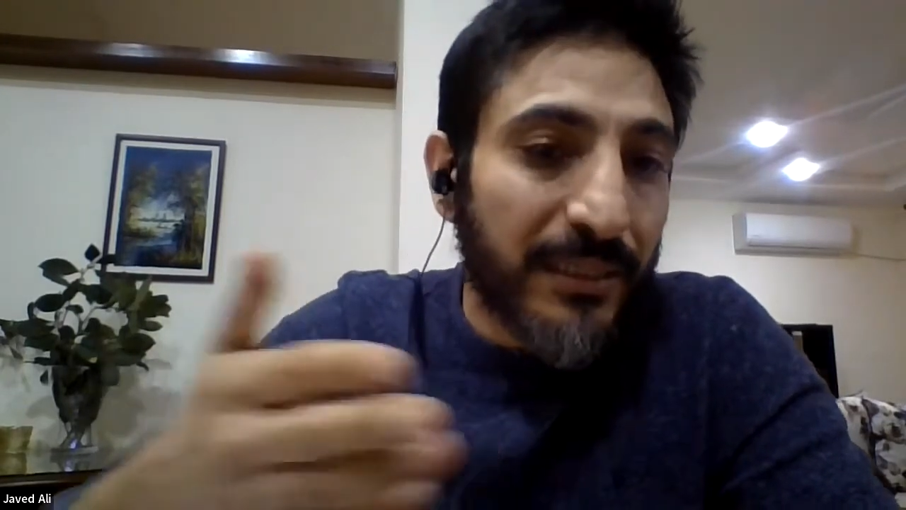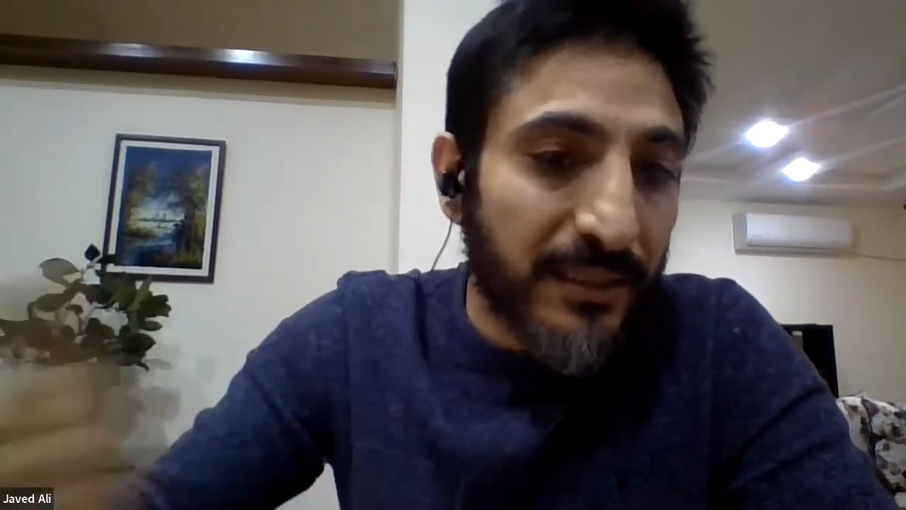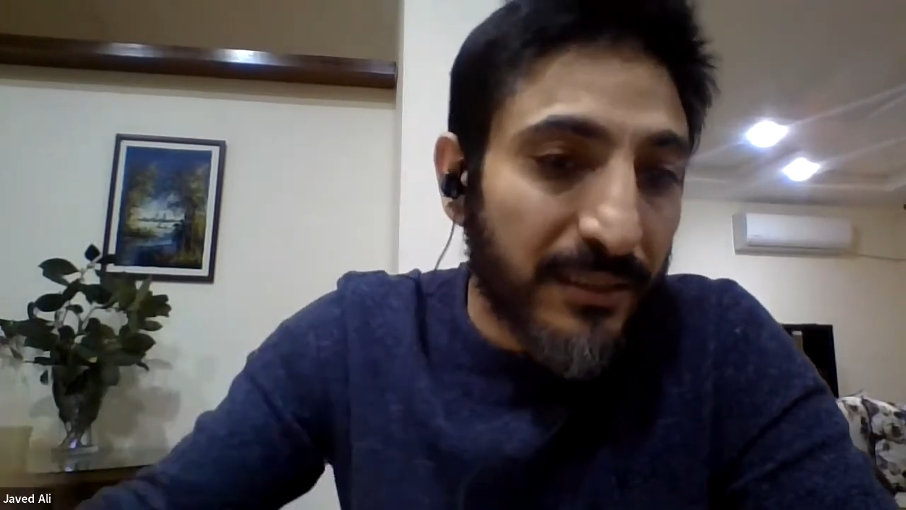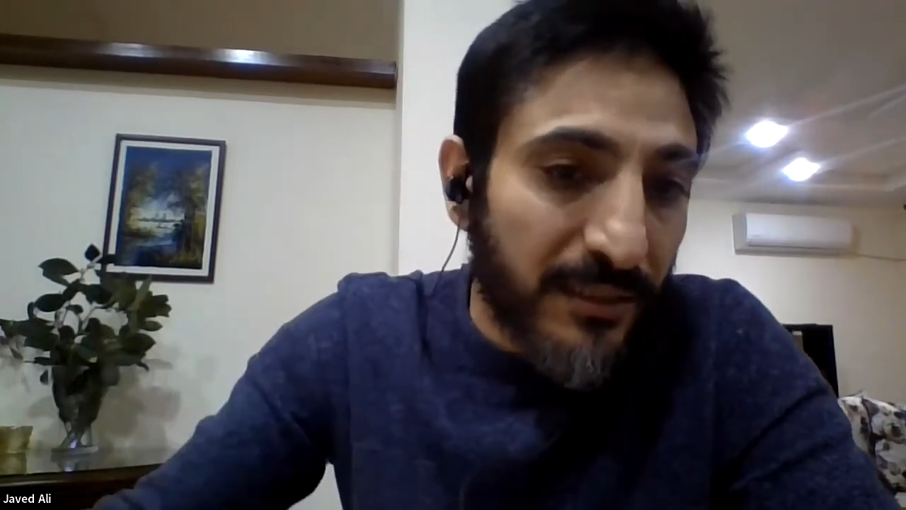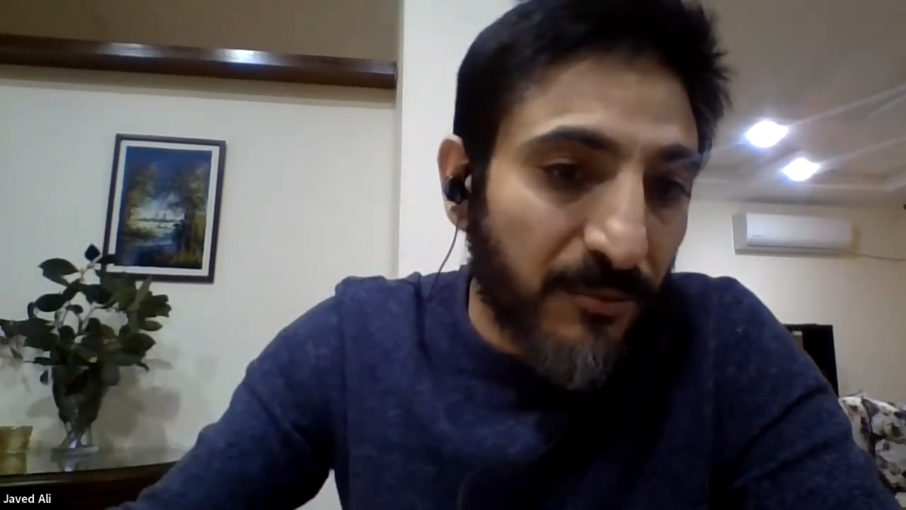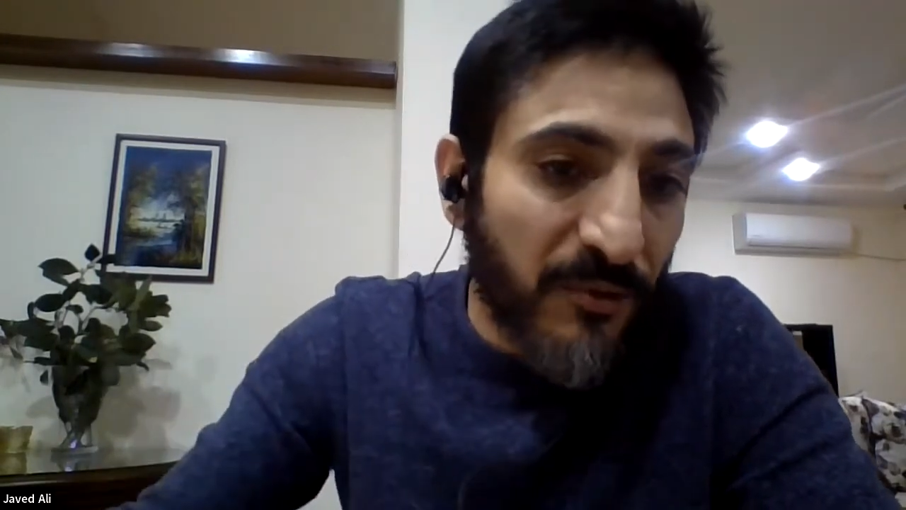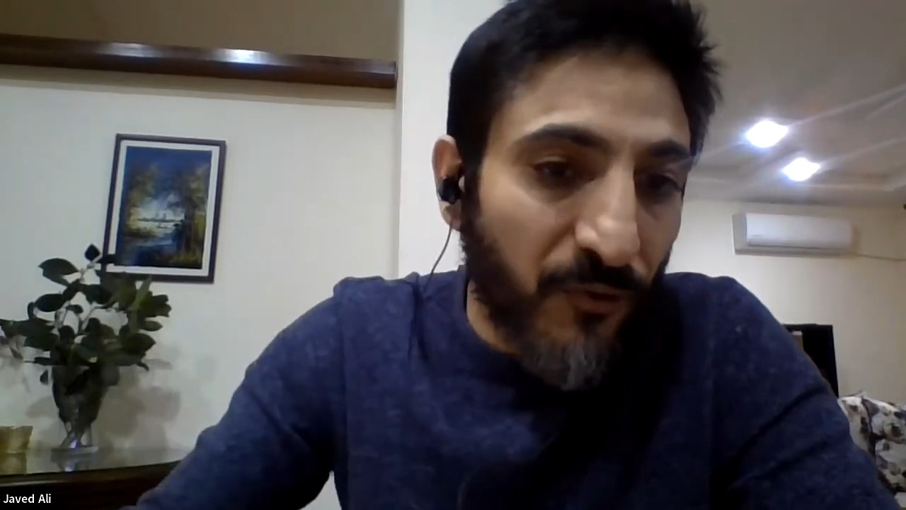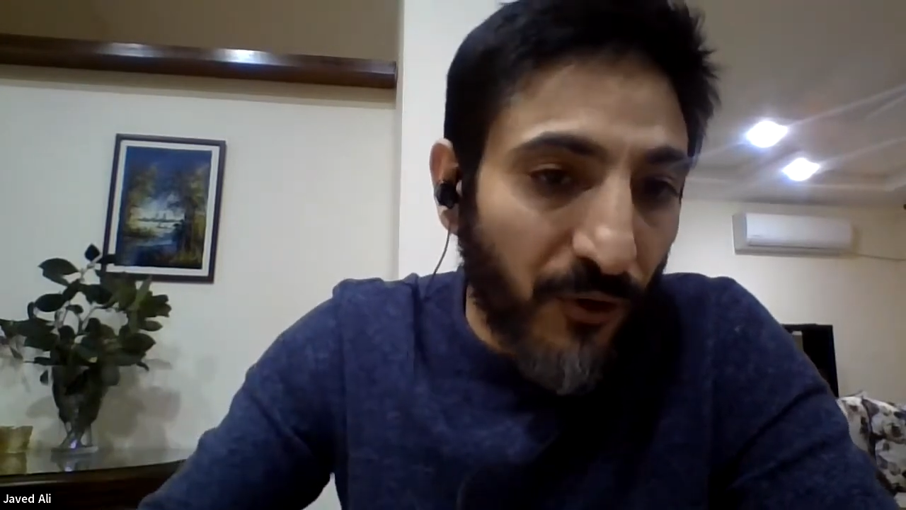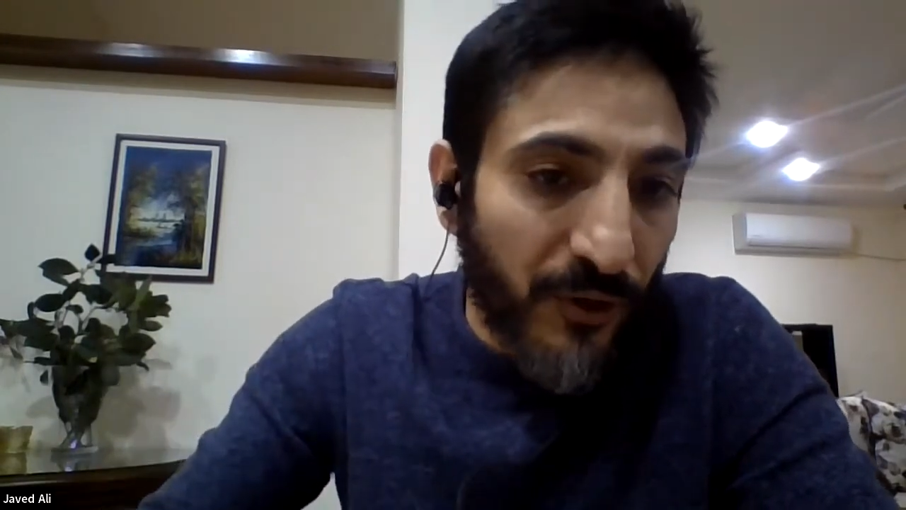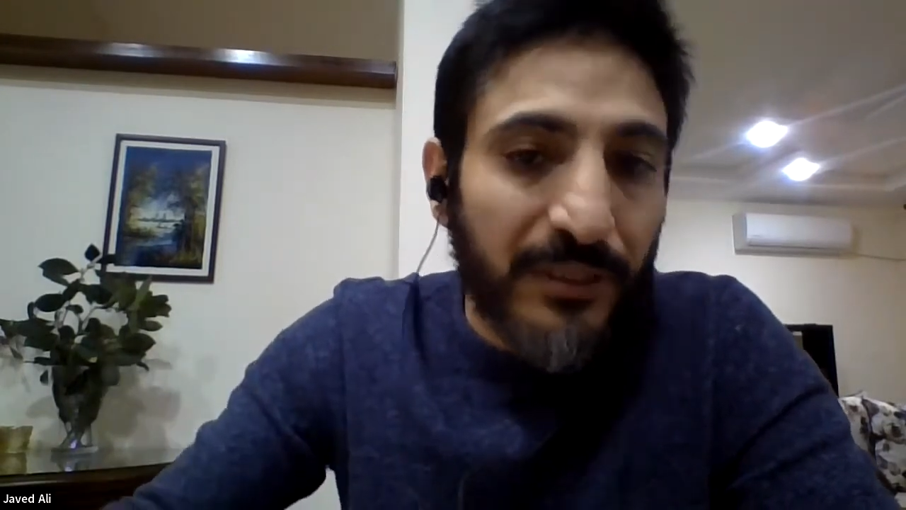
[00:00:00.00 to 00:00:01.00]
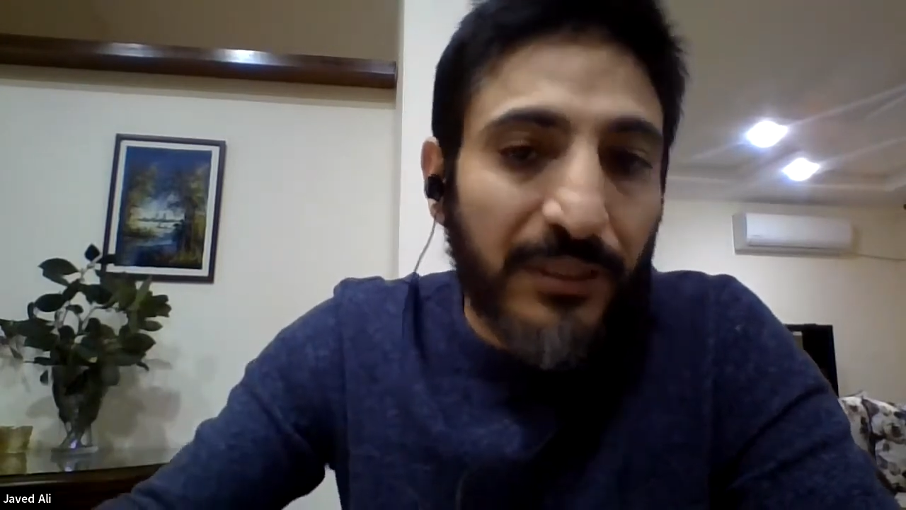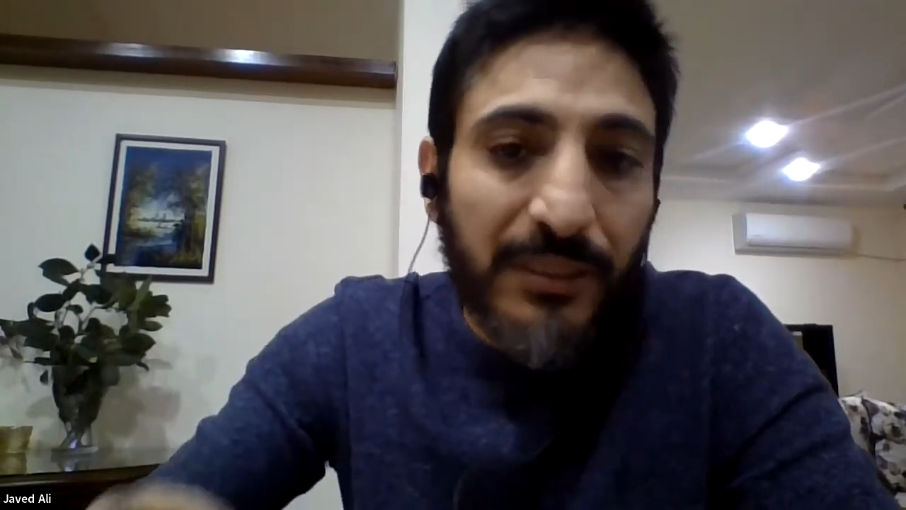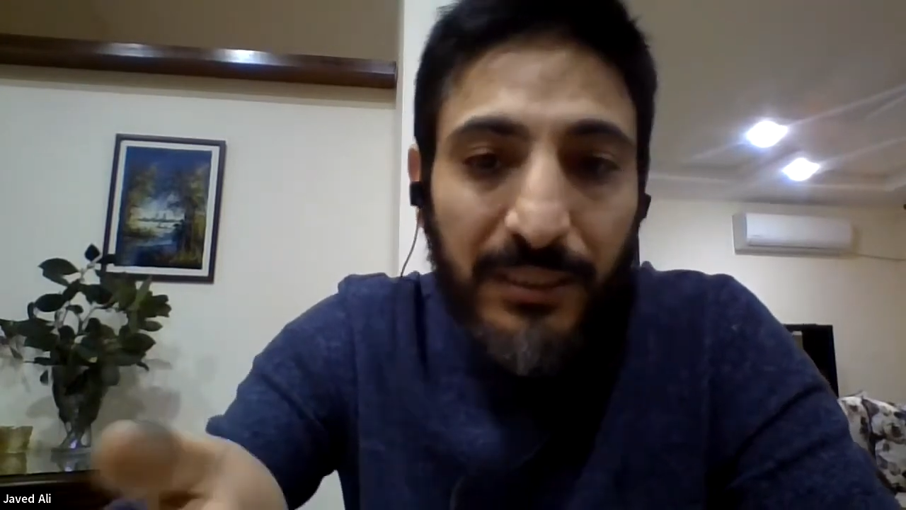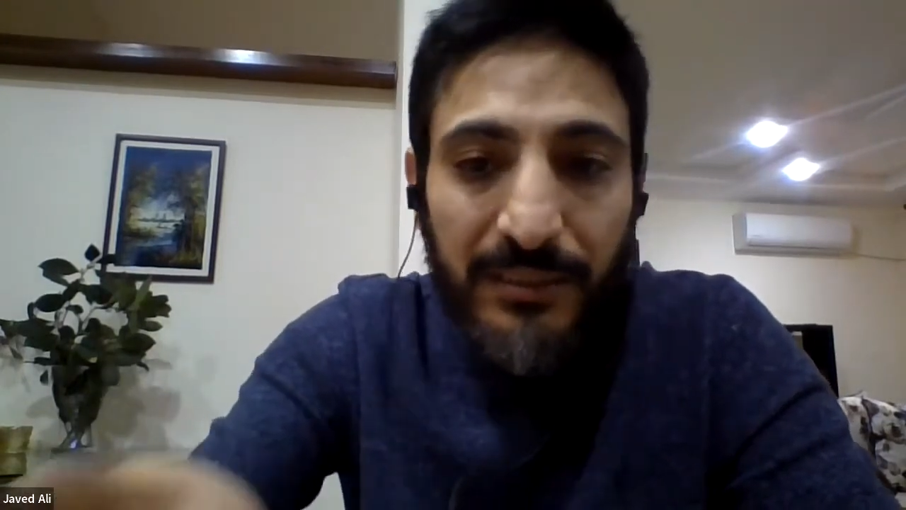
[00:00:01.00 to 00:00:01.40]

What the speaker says: existed before and the needs